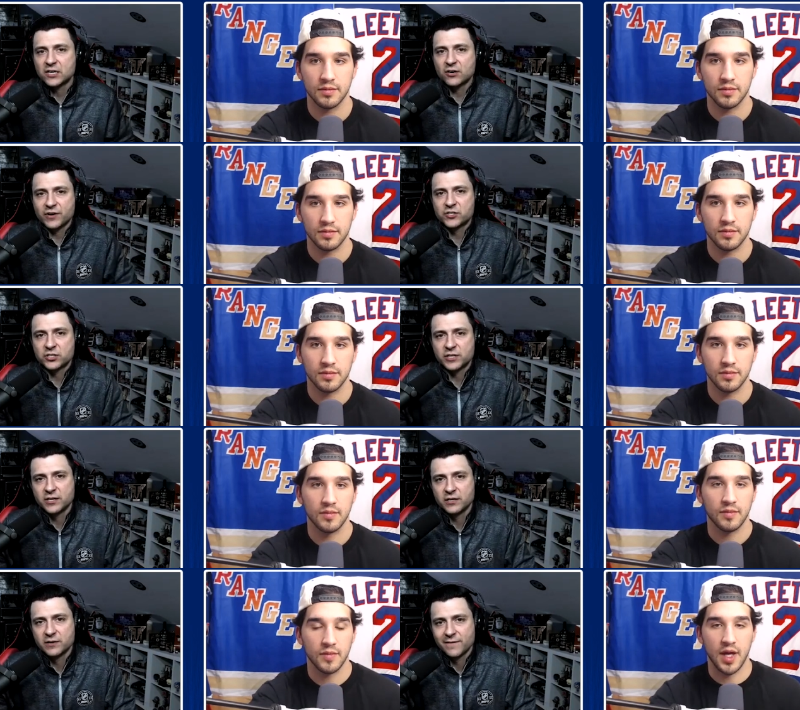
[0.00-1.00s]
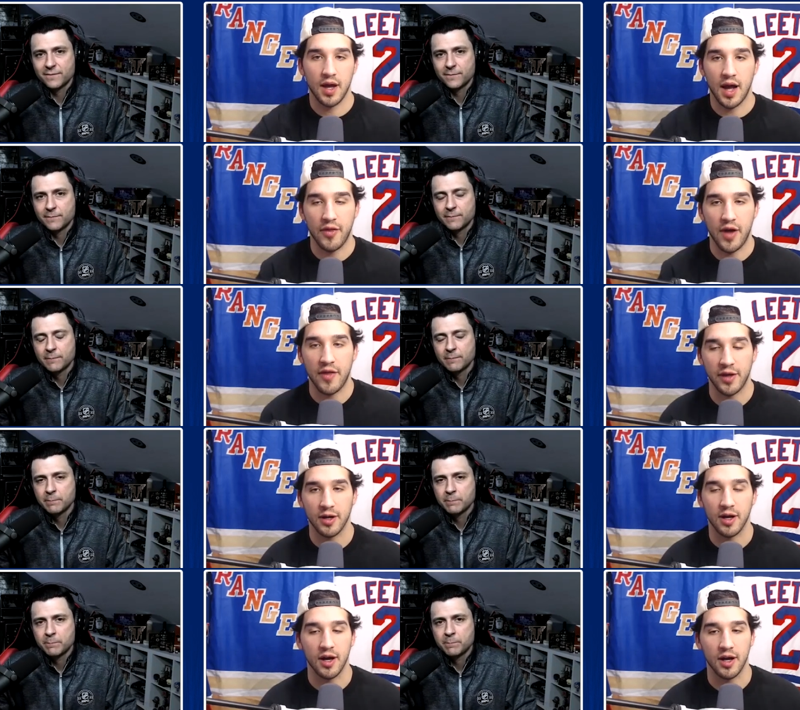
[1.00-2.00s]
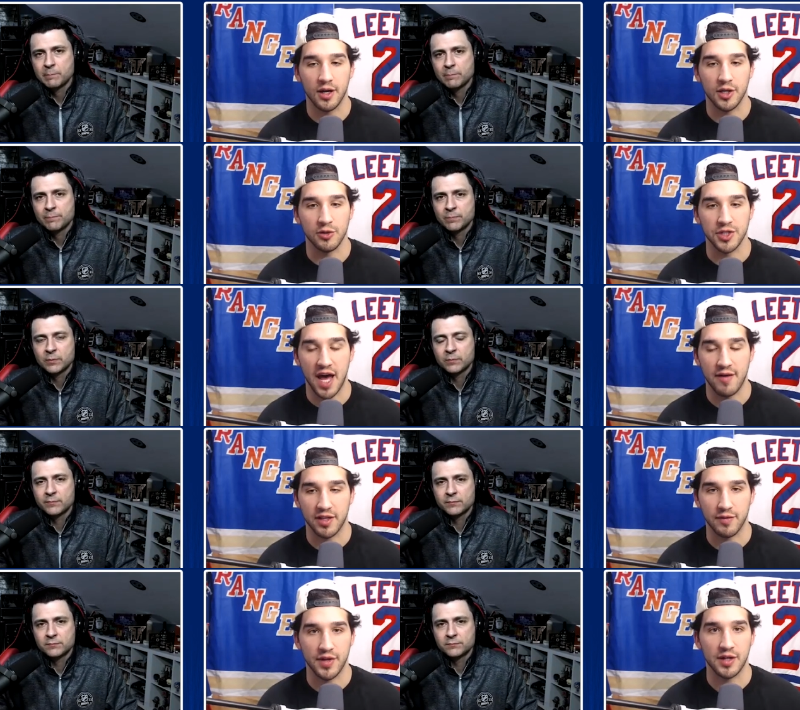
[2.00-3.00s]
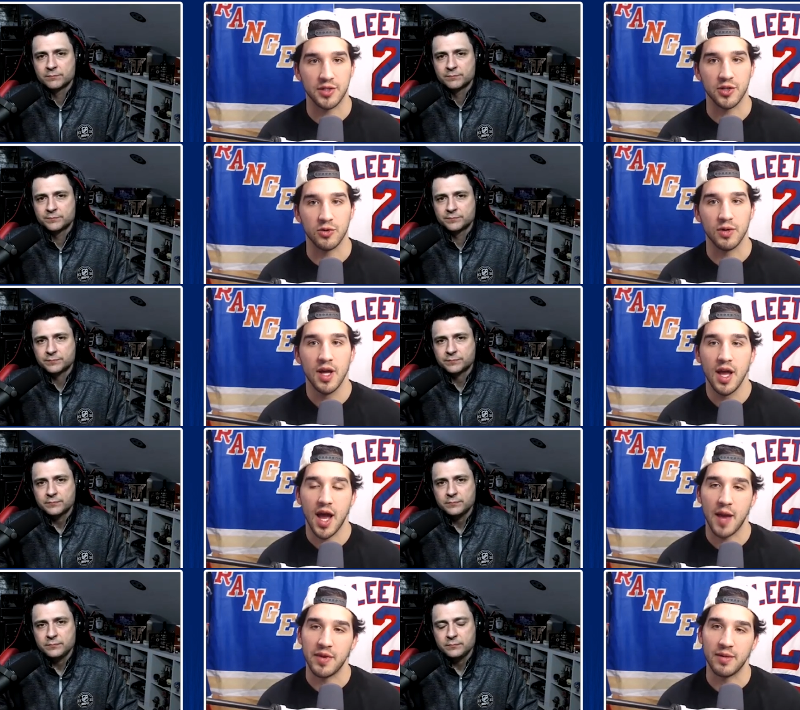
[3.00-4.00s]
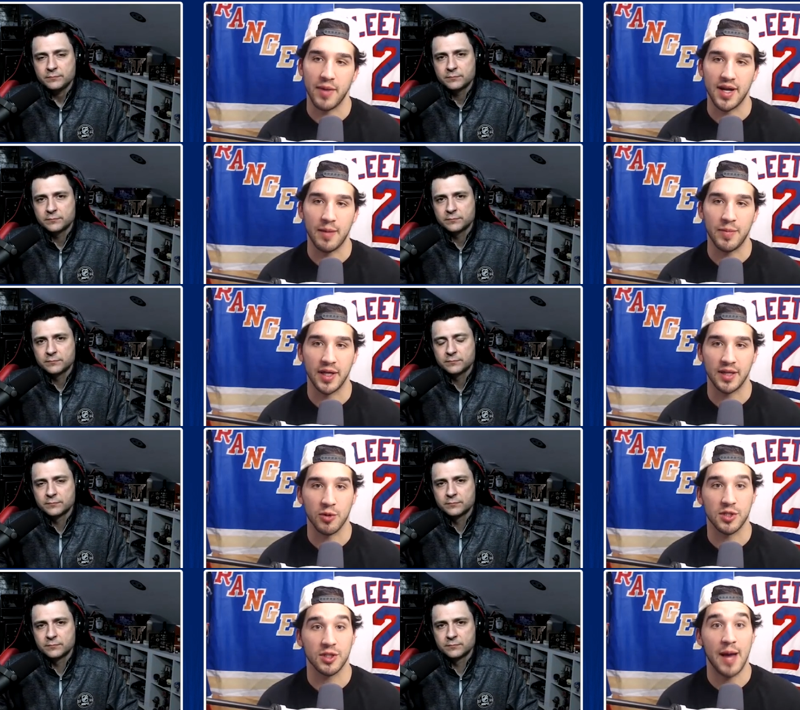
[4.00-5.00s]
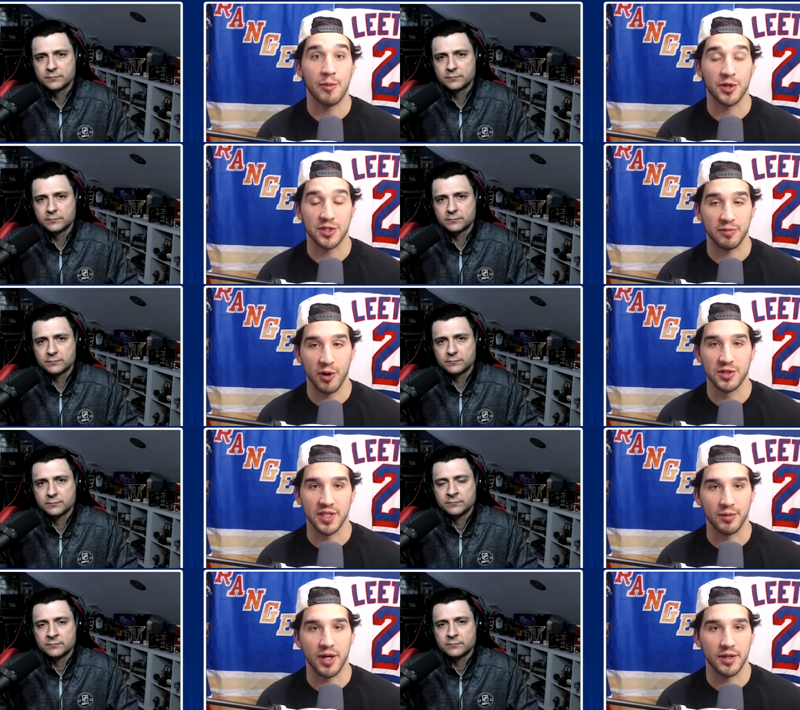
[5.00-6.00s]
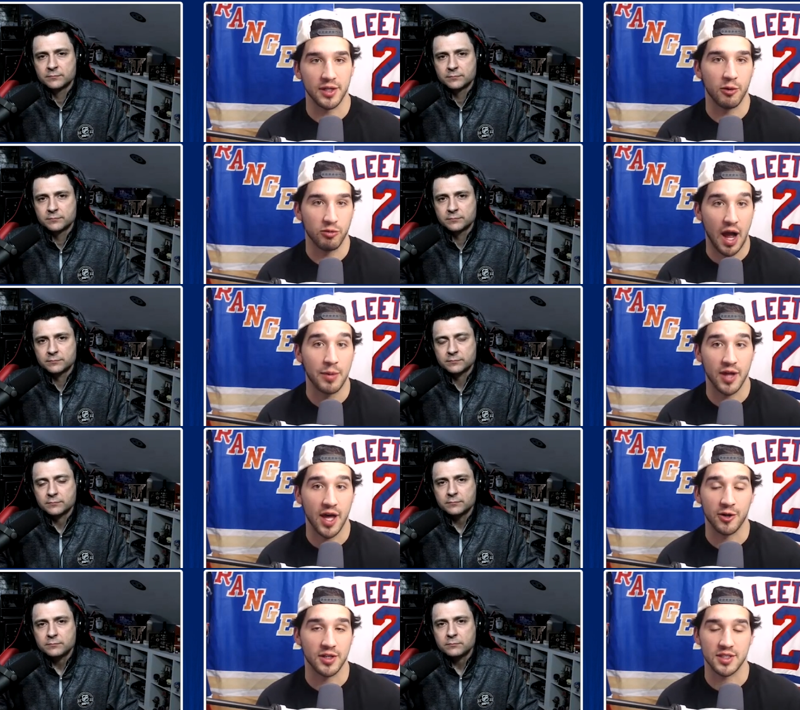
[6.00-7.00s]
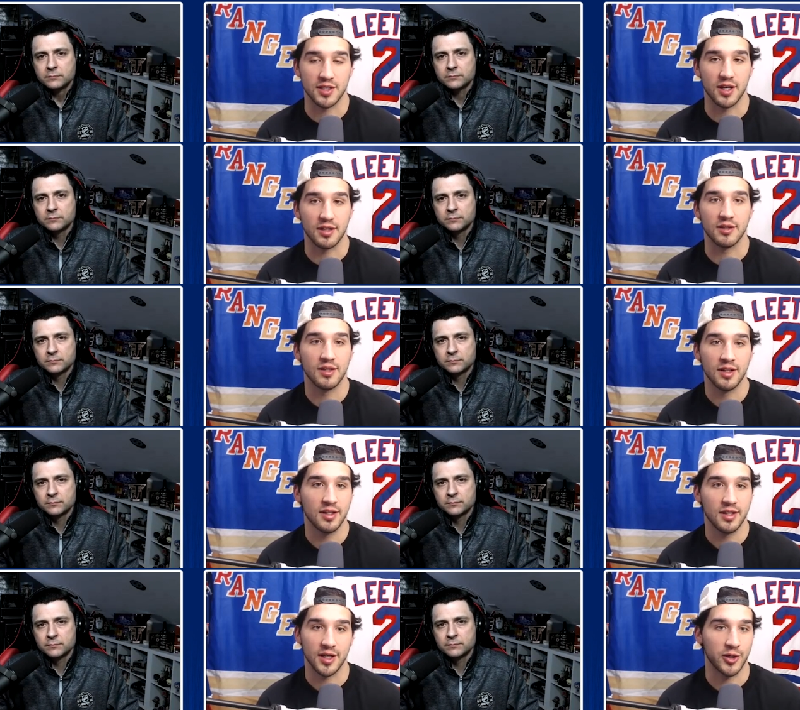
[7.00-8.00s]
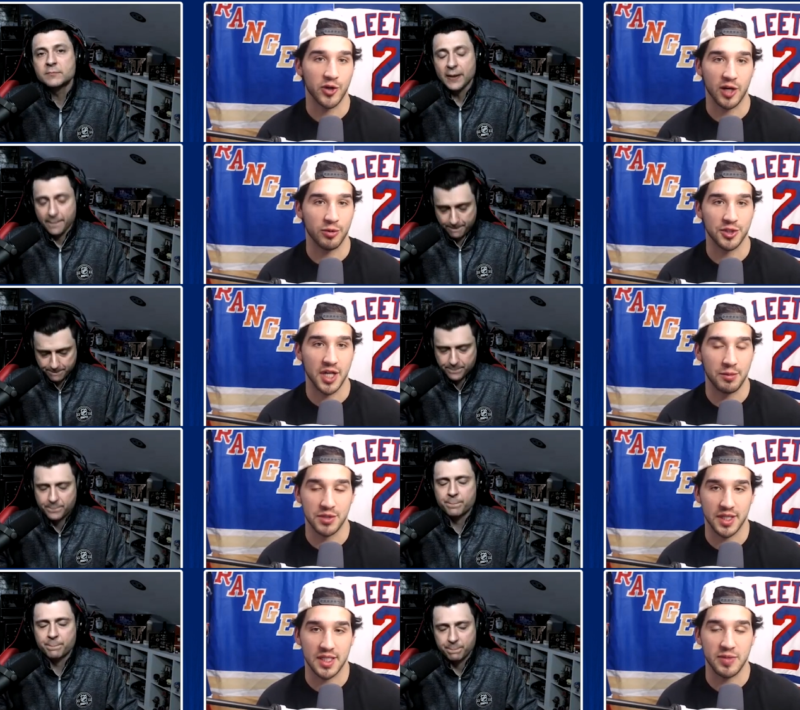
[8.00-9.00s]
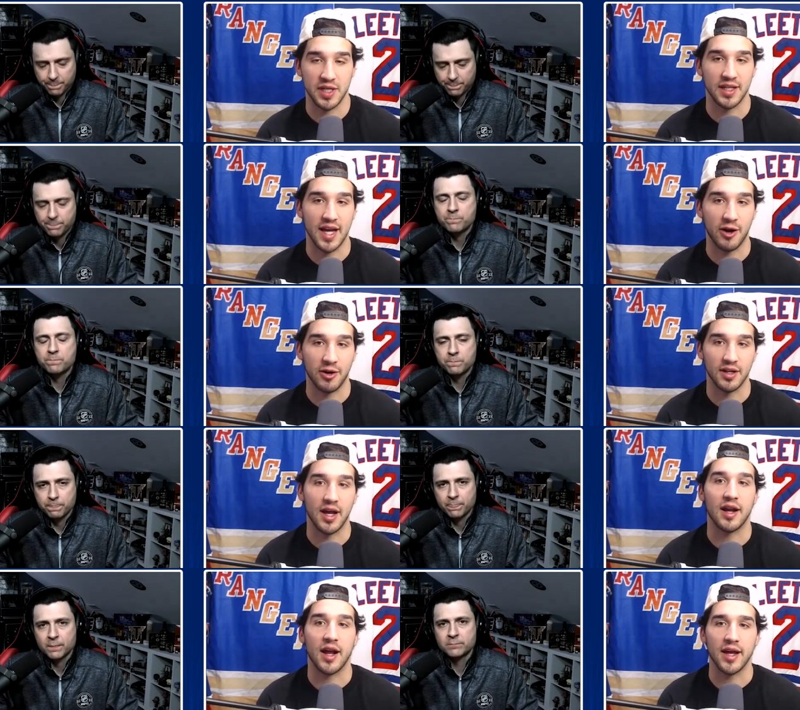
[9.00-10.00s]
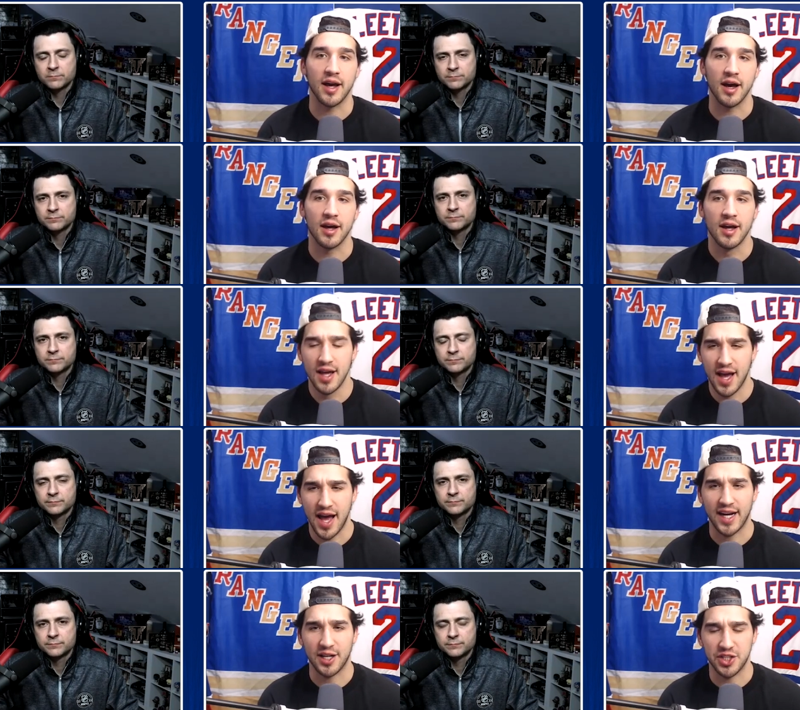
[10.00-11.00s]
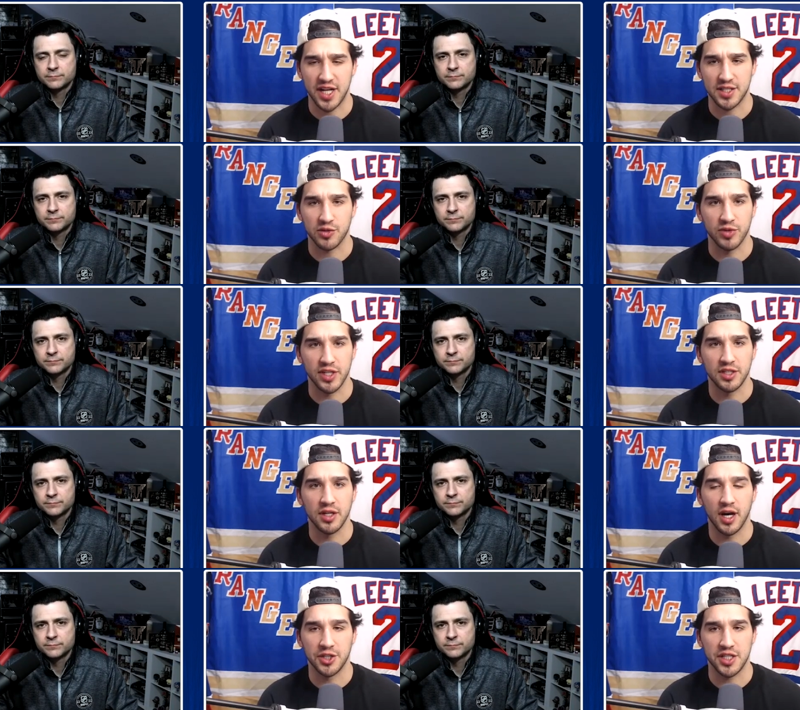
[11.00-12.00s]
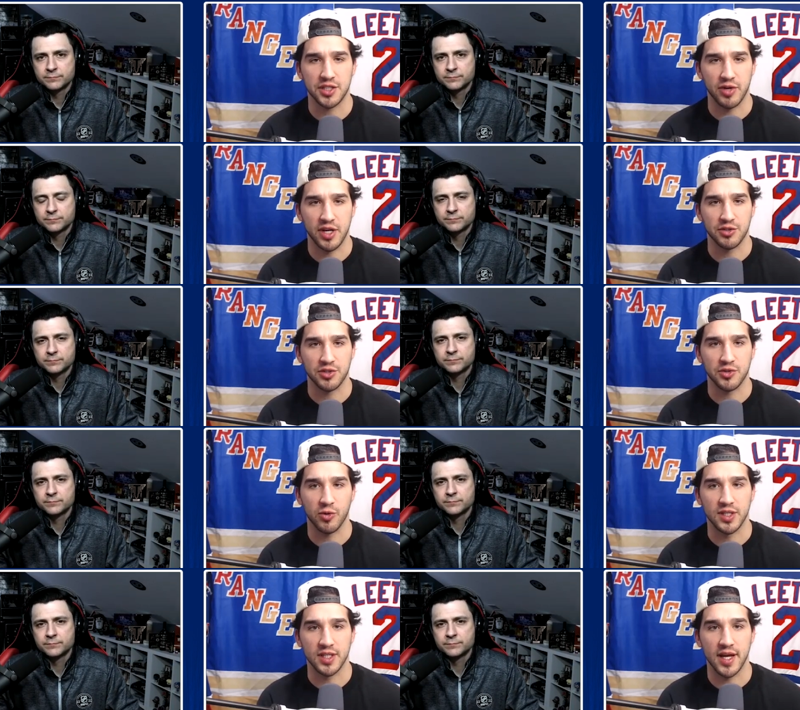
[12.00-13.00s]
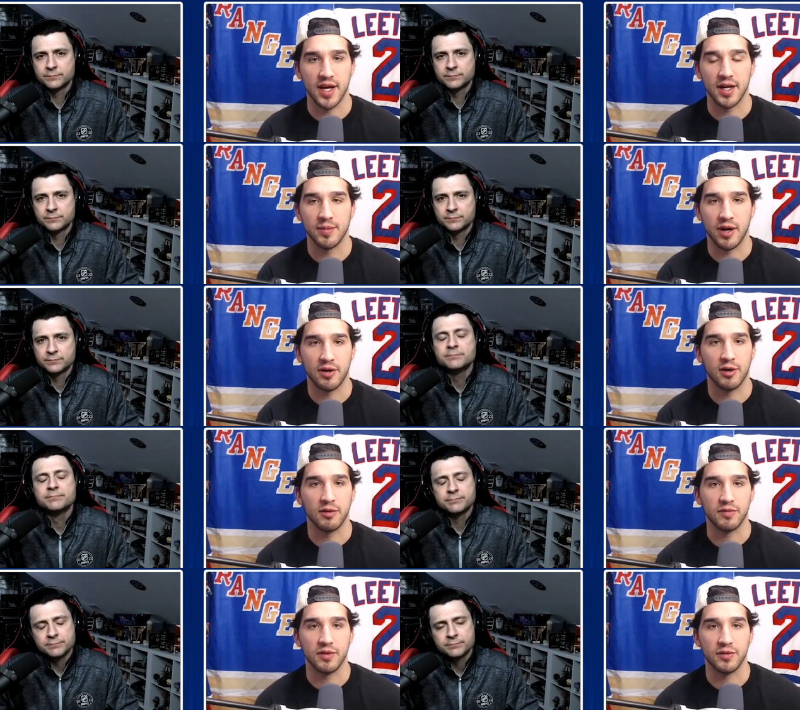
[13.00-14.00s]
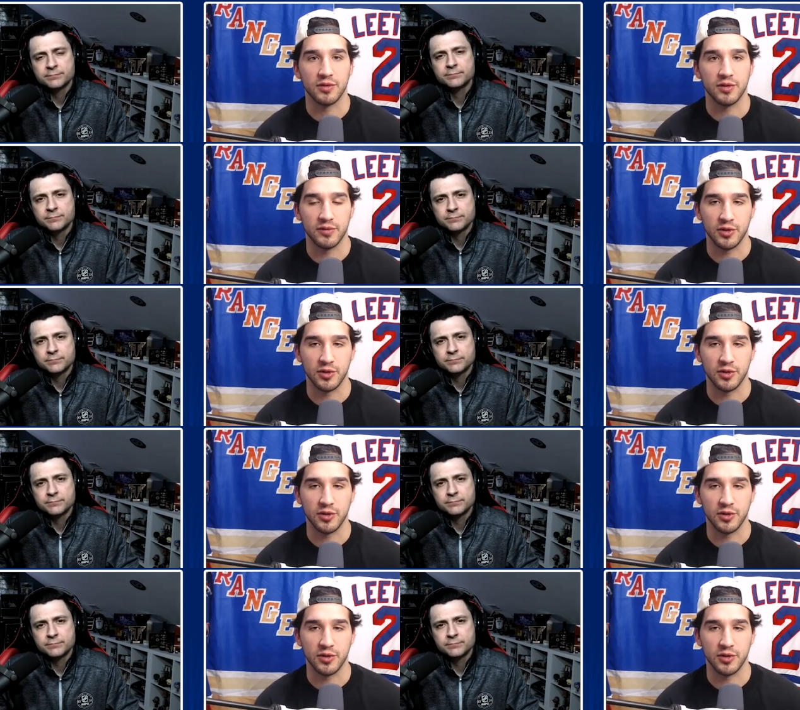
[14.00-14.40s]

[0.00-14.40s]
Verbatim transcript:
Speaker 1: eventually
Speaker 2: yeah, I, I think uh, a huge advocate for that too. I mean, it might not be like the most glamorous of posting, but you know, Robin Lehner has done an incredible yeah. job just like speaking out, and and I uh, I got a chance to read uh, Jess Granger's story today on him. I don't know if, if, you, if you